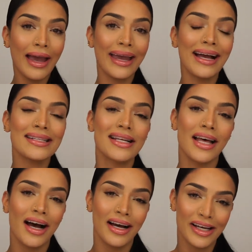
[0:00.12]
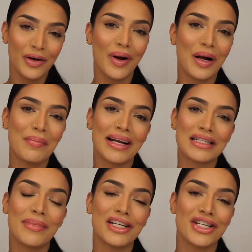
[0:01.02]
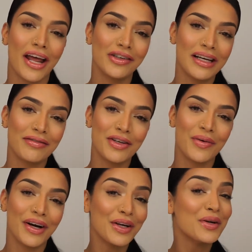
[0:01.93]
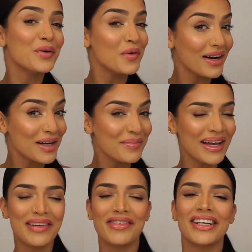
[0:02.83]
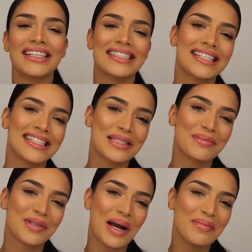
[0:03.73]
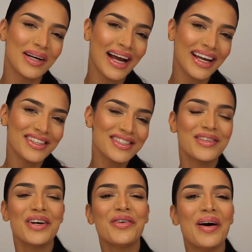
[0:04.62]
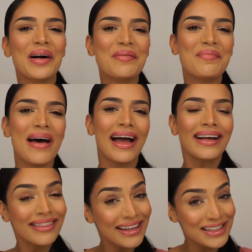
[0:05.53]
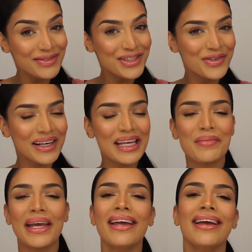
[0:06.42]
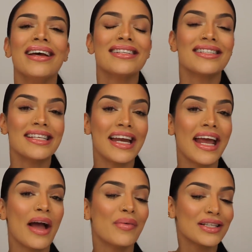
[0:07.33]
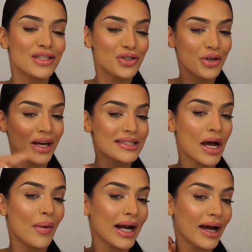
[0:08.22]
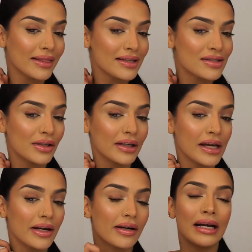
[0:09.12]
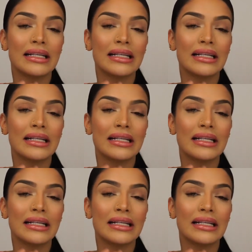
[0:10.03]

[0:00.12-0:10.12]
Hey guys, Alaha here. Welcome back to my channel. If you are new, welcome. And if you're an existing subscriber, how you doing? Welcome back. Thanks for joining me. So today I wanted to show you guys how I got this look here.